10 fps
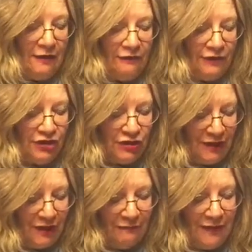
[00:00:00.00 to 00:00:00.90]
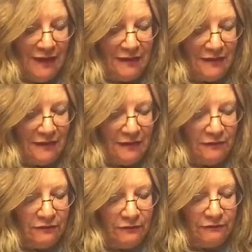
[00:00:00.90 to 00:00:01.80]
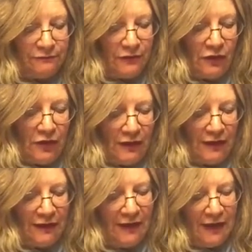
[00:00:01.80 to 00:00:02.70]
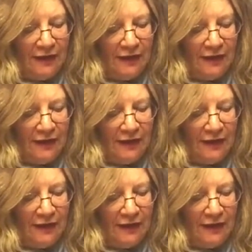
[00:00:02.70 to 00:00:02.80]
freshly minced garlic.